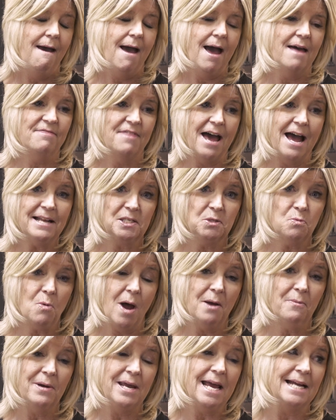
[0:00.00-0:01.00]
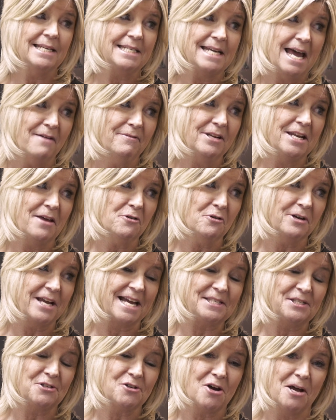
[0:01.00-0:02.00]
And that's why we had to have another
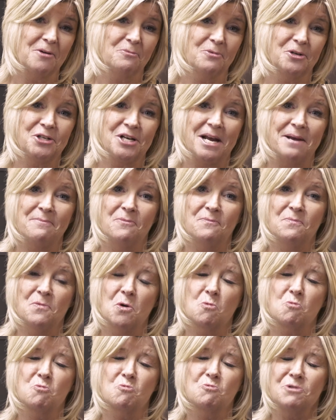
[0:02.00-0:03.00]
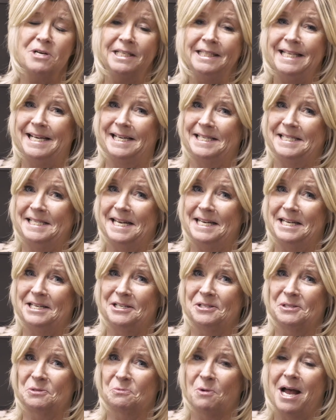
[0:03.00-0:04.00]
guest on, which I'm really
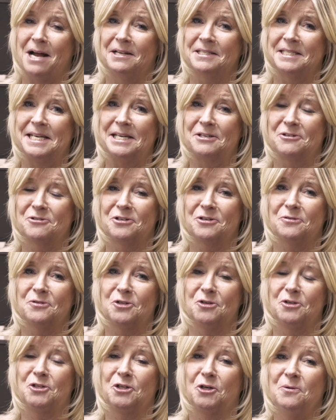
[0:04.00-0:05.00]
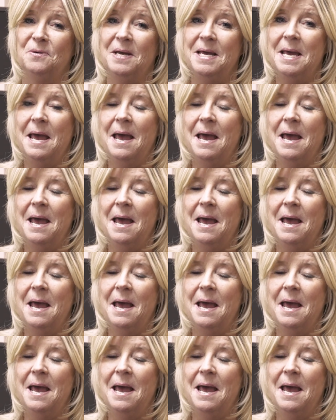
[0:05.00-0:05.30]
excited as well to introduce you to,